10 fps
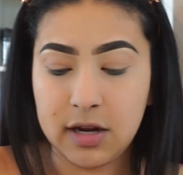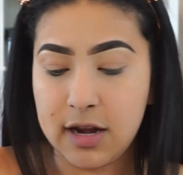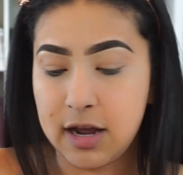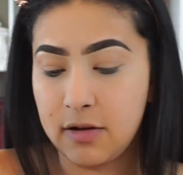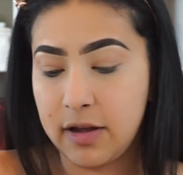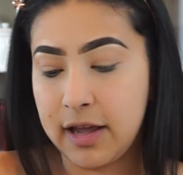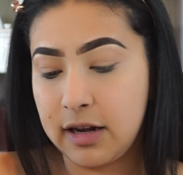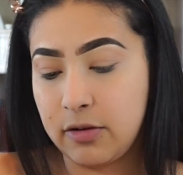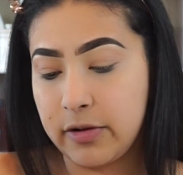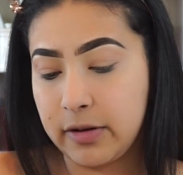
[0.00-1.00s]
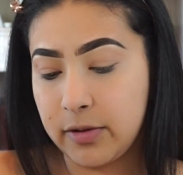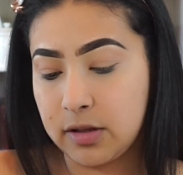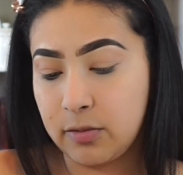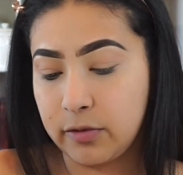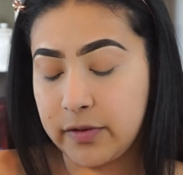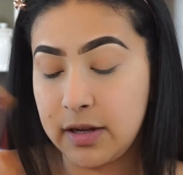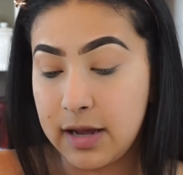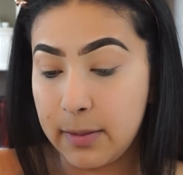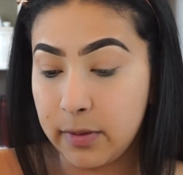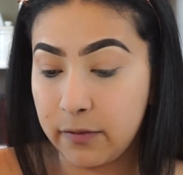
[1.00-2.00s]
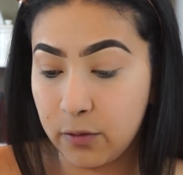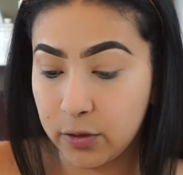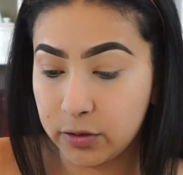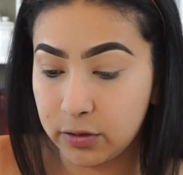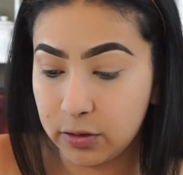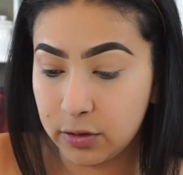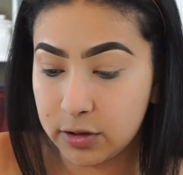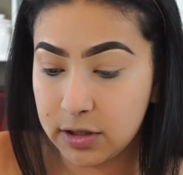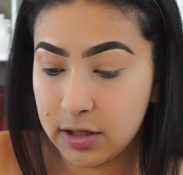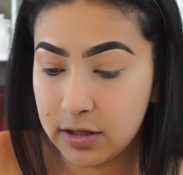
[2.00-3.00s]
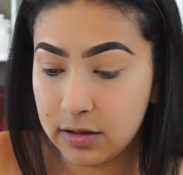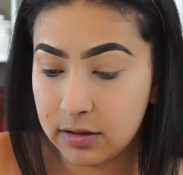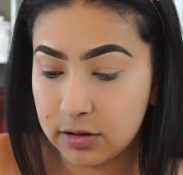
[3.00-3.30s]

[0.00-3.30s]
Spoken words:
Now again, going in with the Morphe M513.